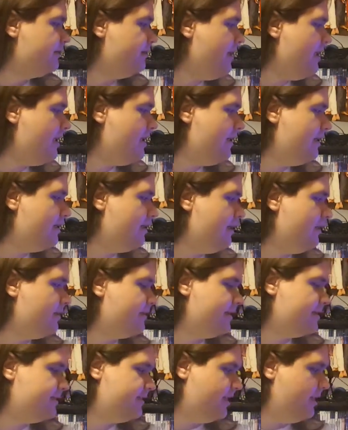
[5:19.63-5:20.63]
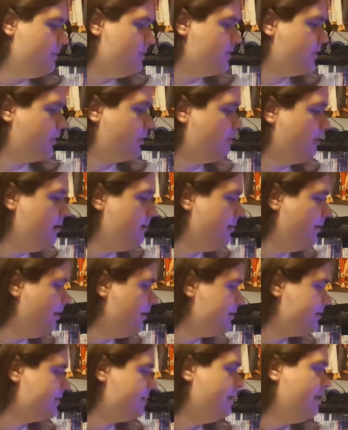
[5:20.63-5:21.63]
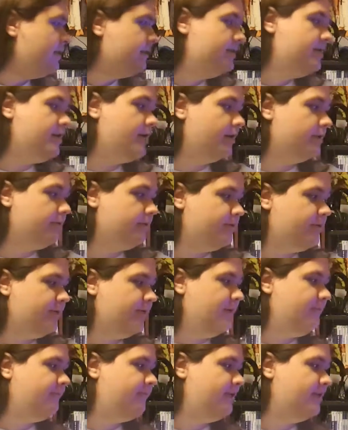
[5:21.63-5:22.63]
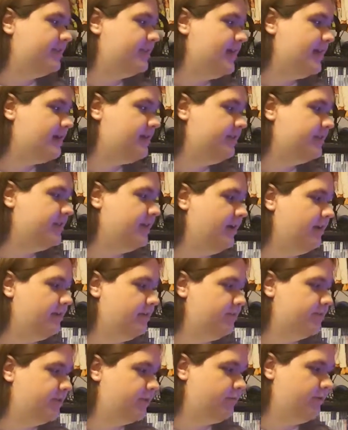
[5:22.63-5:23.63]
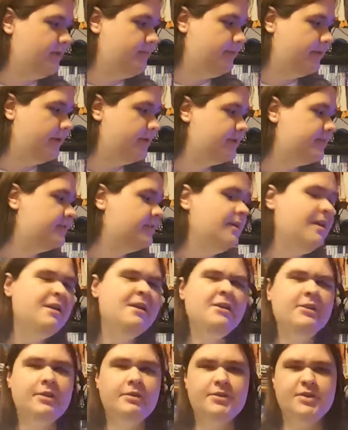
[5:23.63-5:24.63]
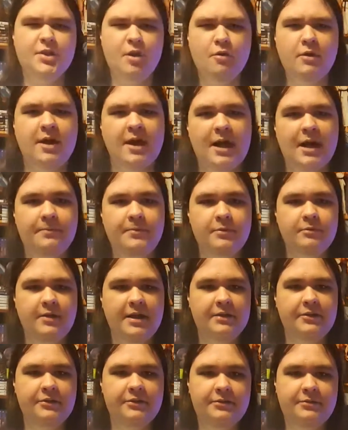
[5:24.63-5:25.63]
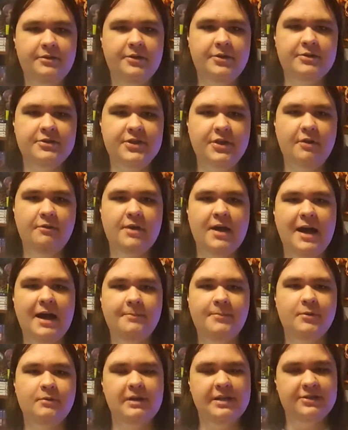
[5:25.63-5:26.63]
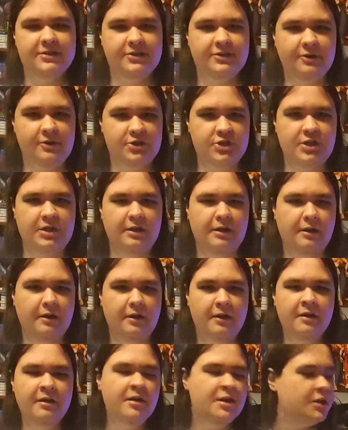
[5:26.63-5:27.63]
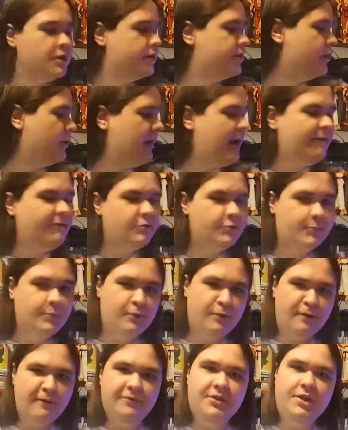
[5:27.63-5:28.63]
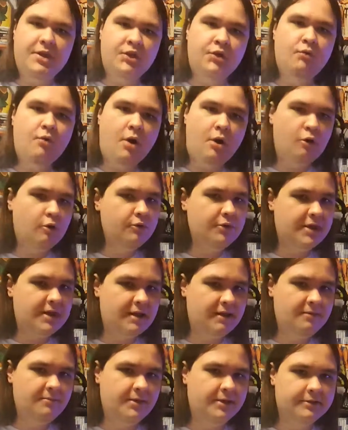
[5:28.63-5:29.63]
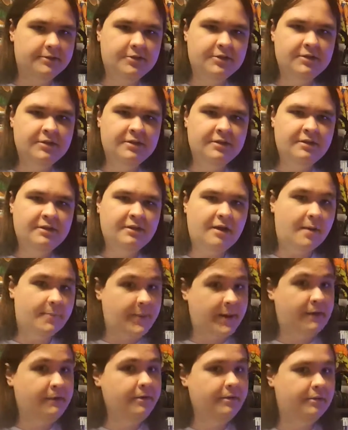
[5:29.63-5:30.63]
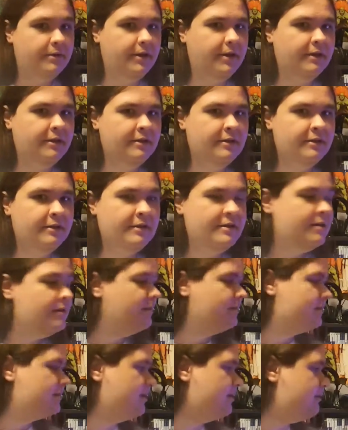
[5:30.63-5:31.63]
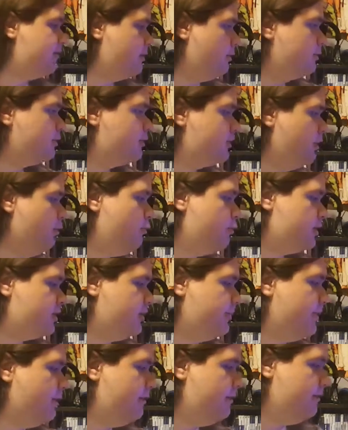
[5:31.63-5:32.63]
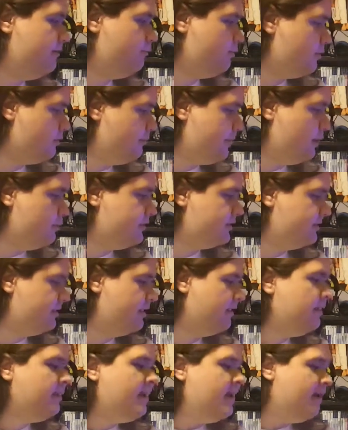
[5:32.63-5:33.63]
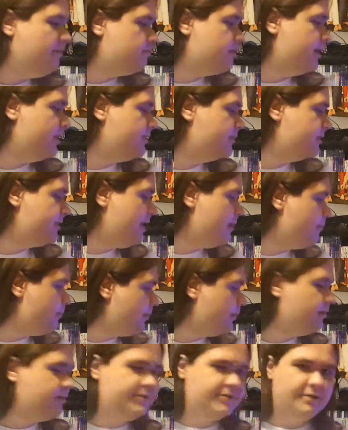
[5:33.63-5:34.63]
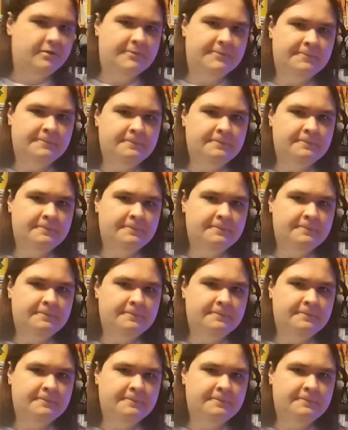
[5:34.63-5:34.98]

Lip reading: And this theme is $3. The other theme for Attack on Titan is $3. There's no copyright search in here. You don't have to prove that you own the image, apparently, since those two were posted by the same person.